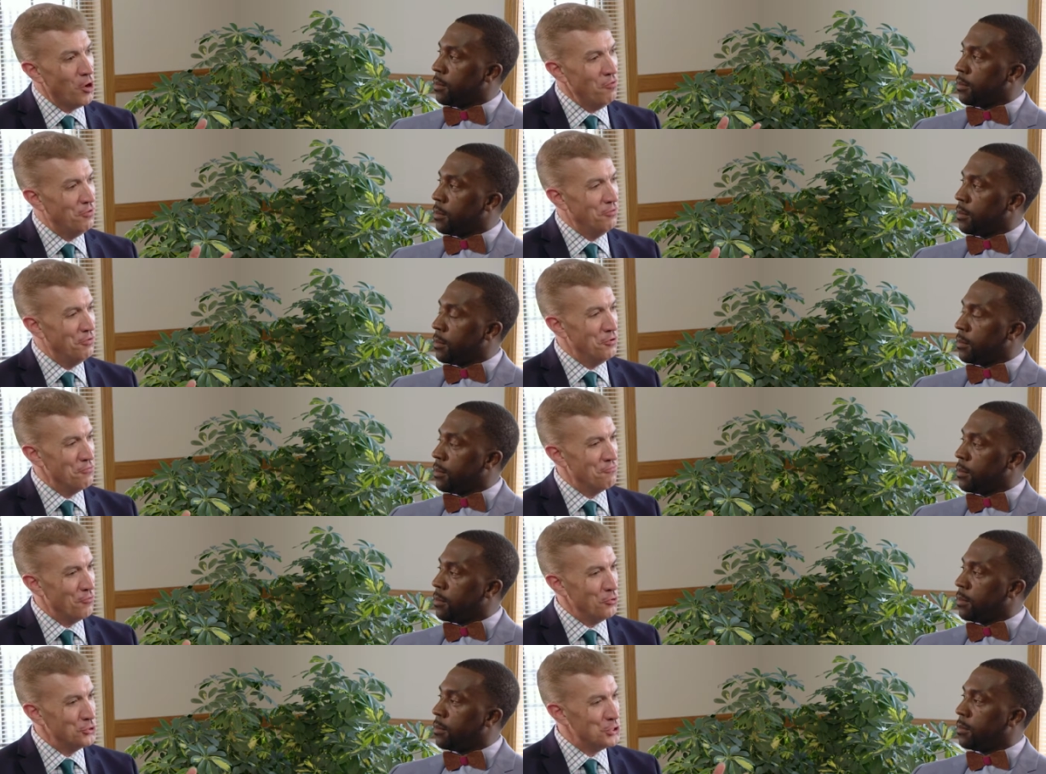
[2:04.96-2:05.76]
Speaker 1: off of your
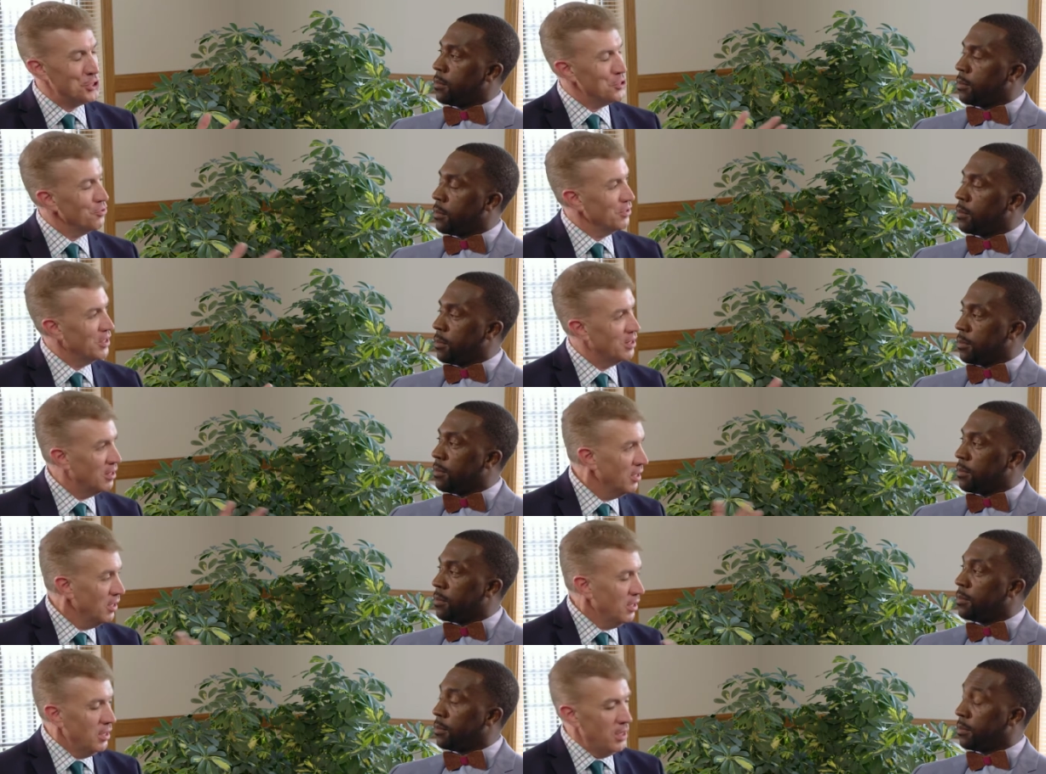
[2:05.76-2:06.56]
first year and then
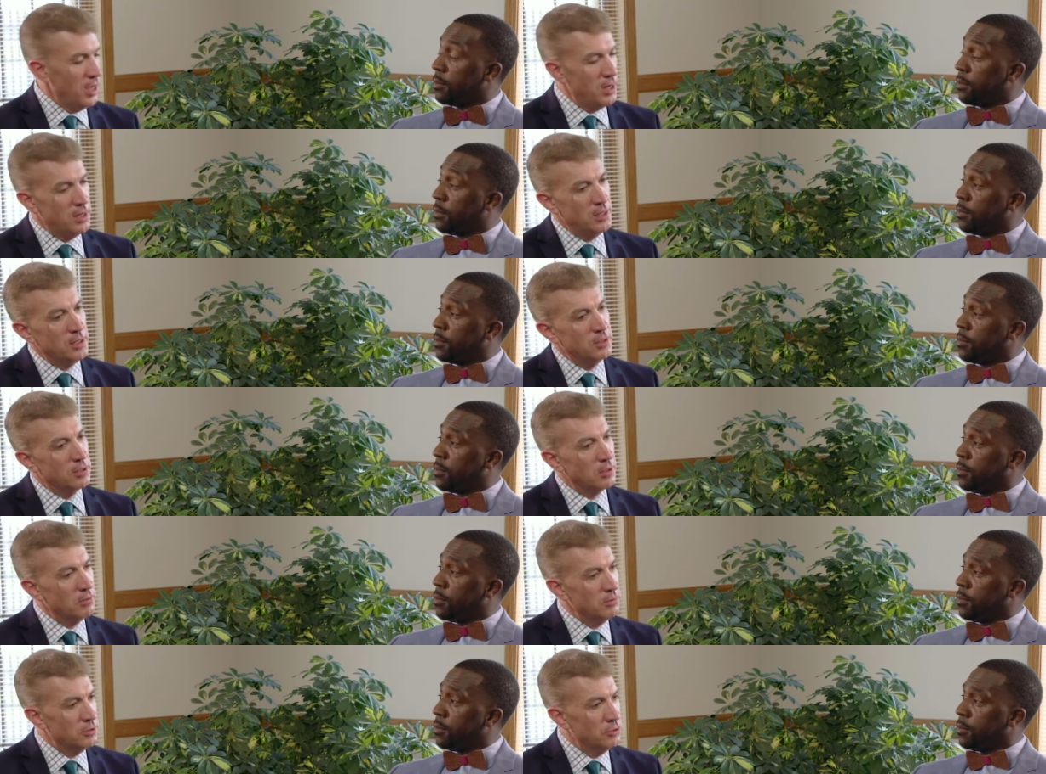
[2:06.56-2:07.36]
heading into
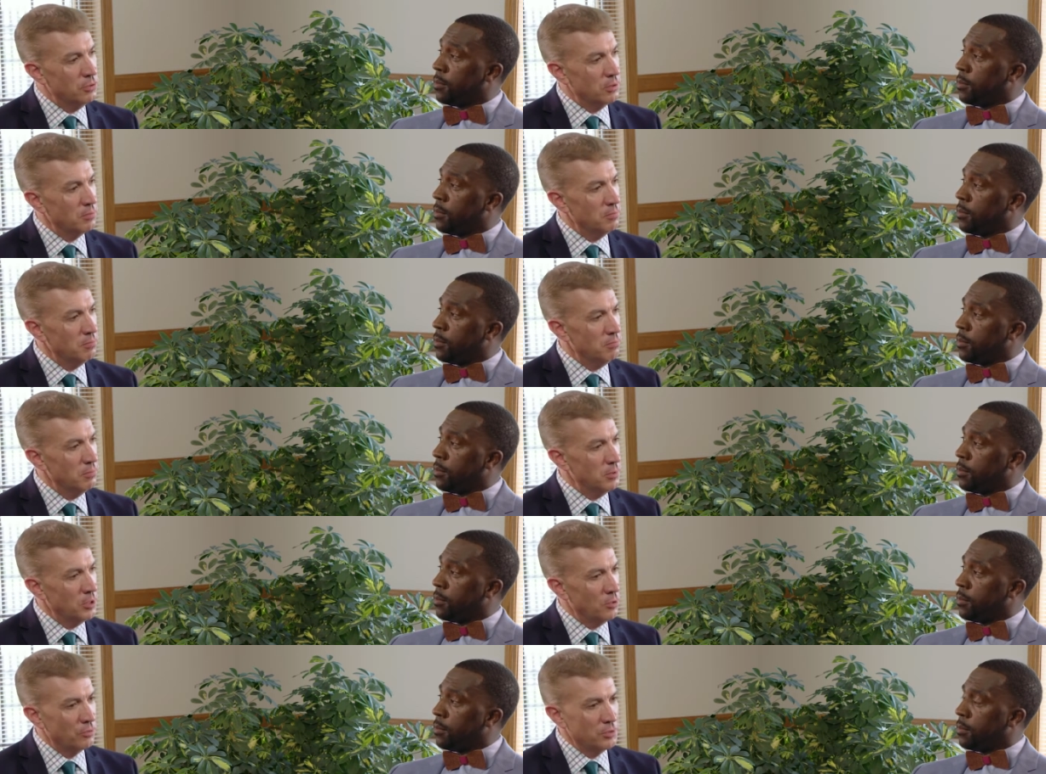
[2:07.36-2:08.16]
to a,
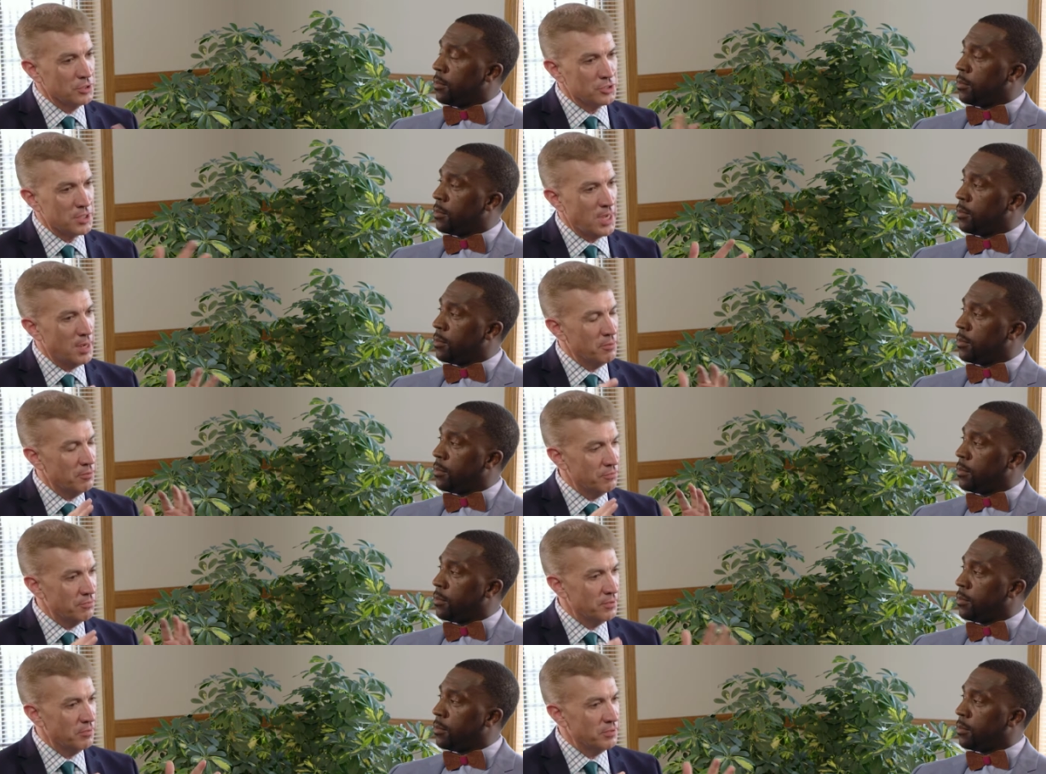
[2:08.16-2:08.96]
you know, this time
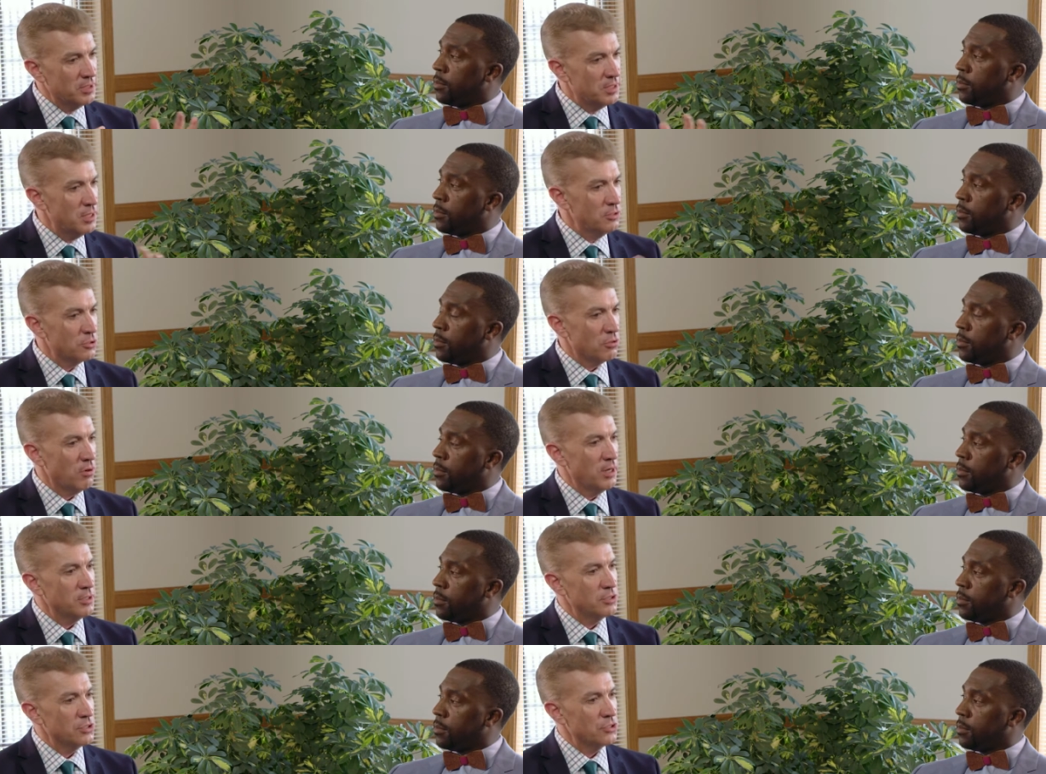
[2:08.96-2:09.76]
of, of intense
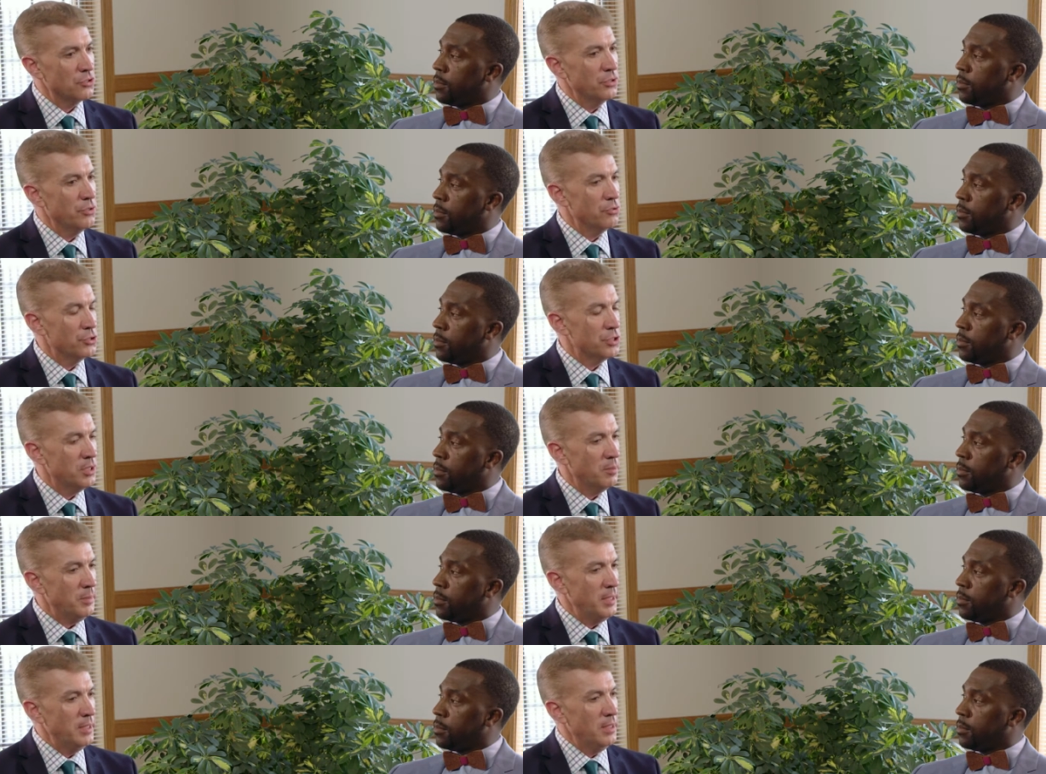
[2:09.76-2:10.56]
crisis leadership?